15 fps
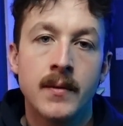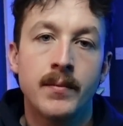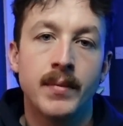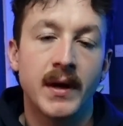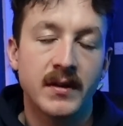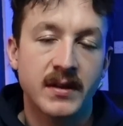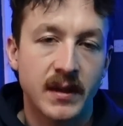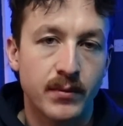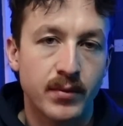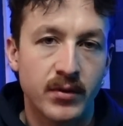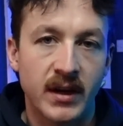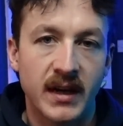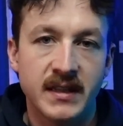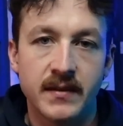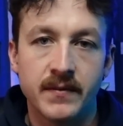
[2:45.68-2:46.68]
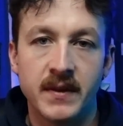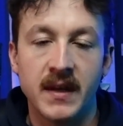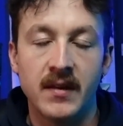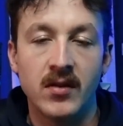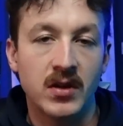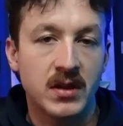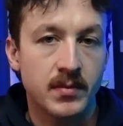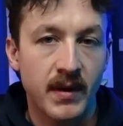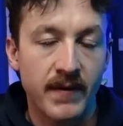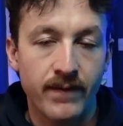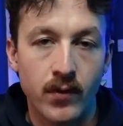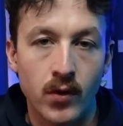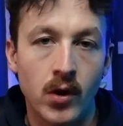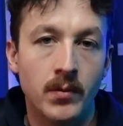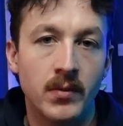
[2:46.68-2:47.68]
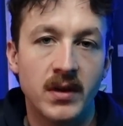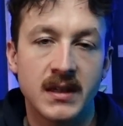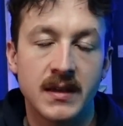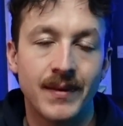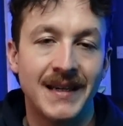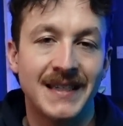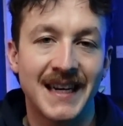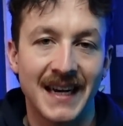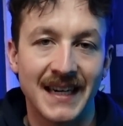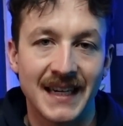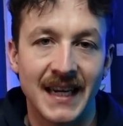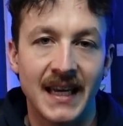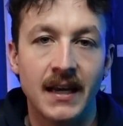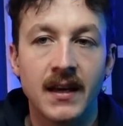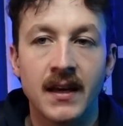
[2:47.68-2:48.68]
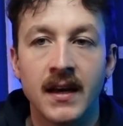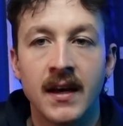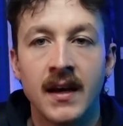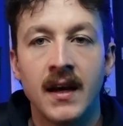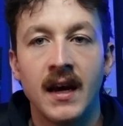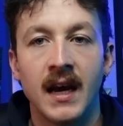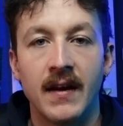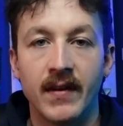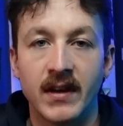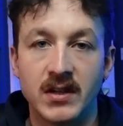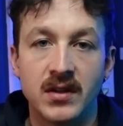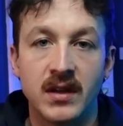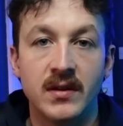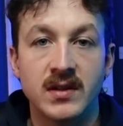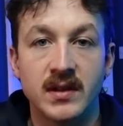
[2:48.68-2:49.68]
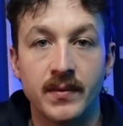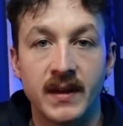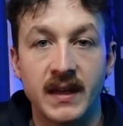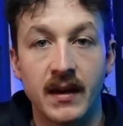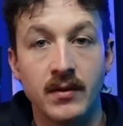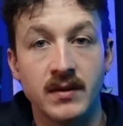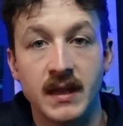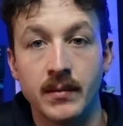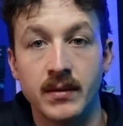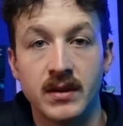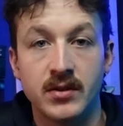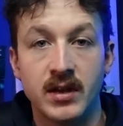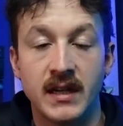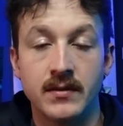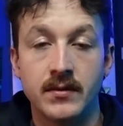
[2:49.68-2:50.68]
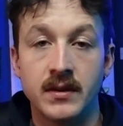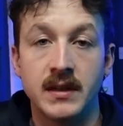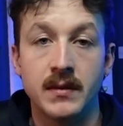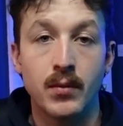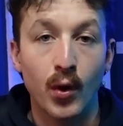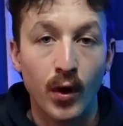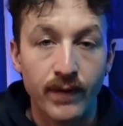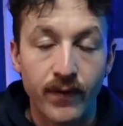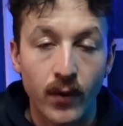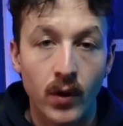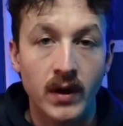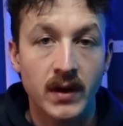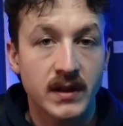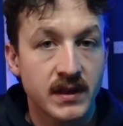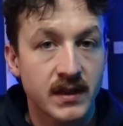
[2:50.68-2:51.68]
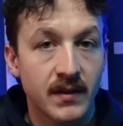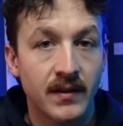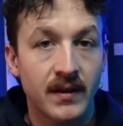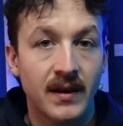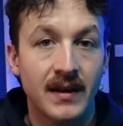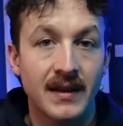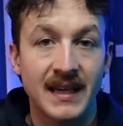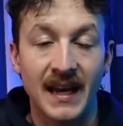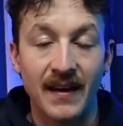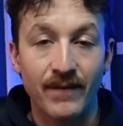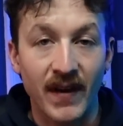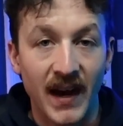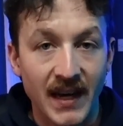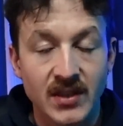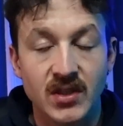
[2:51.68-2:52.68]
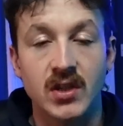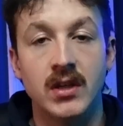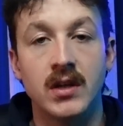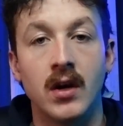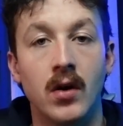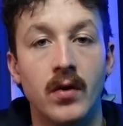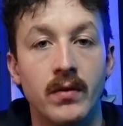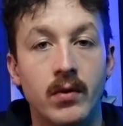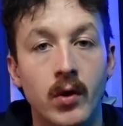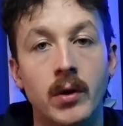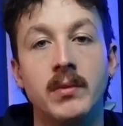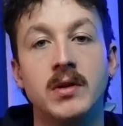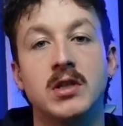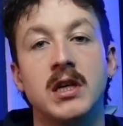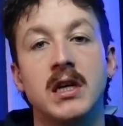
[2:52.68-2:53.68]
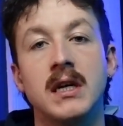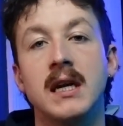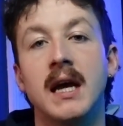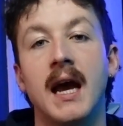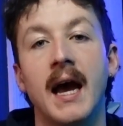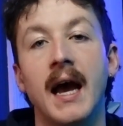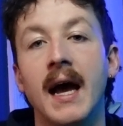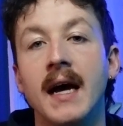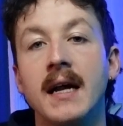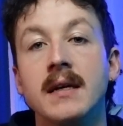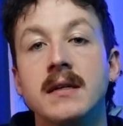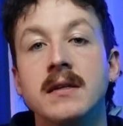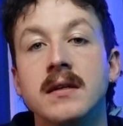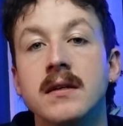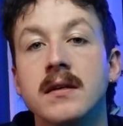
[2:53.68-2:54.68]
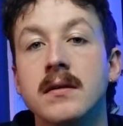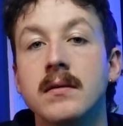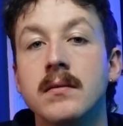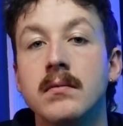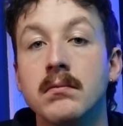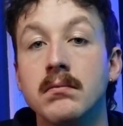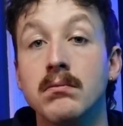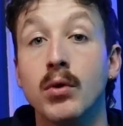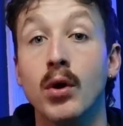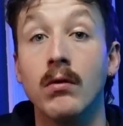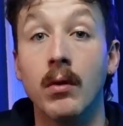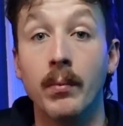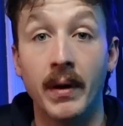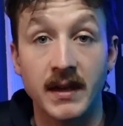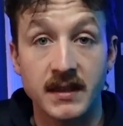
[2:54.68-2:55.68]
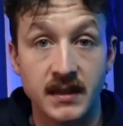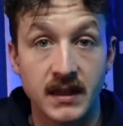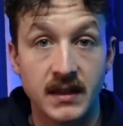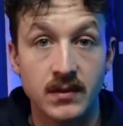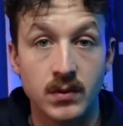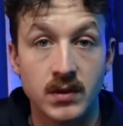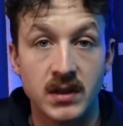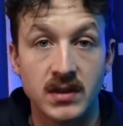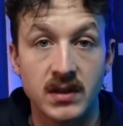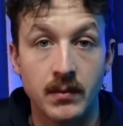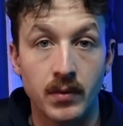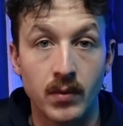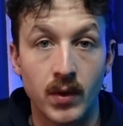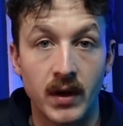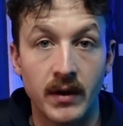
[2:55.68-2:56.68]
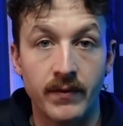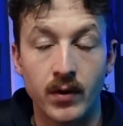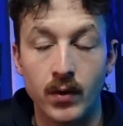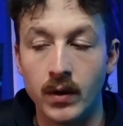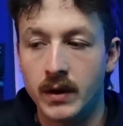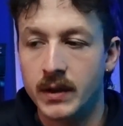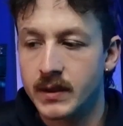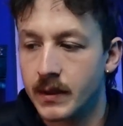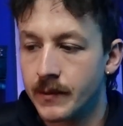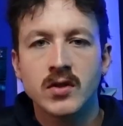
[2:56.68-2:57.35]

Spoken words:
built in progressively, looked at my form, looked at my technique, and eventually it was something that I was able to transfer into more force, getting faster on the rowing machine, and more robustness, which is number one, of course.